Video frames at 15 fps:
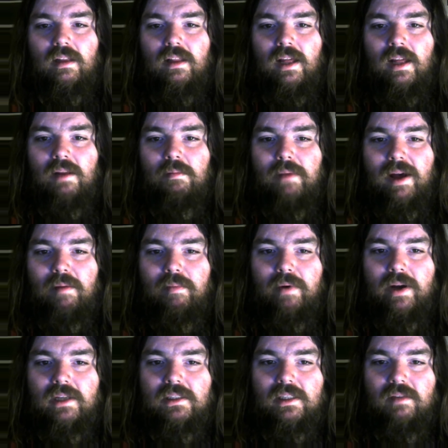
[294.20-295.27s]
Ain't a bad
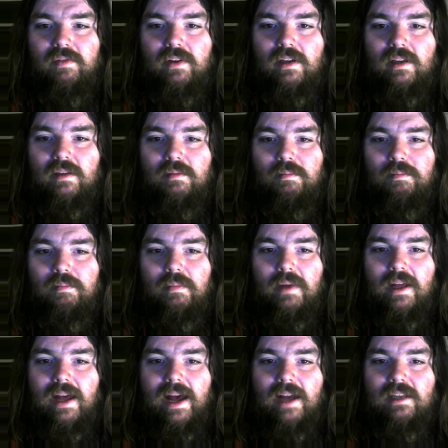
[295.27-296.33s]
price. If you
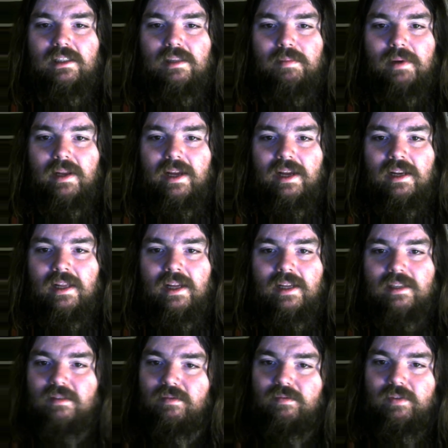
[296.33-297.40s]
add shipping and handling,
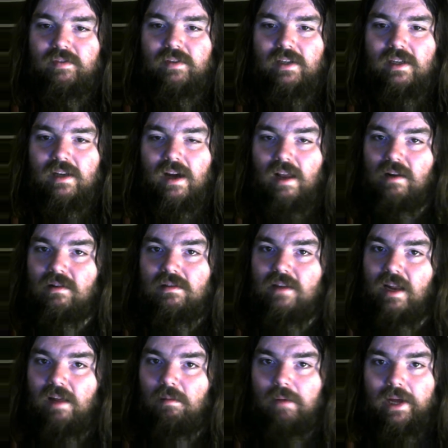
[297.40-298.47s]
it's $15.
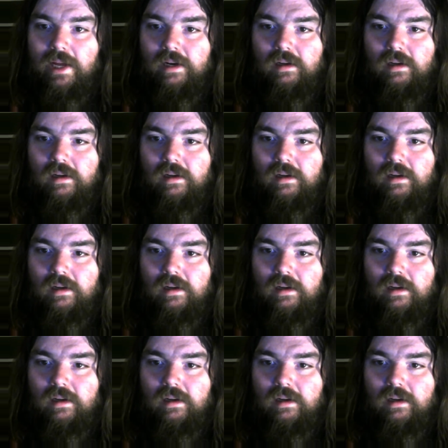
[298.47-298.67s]
Ain't bad.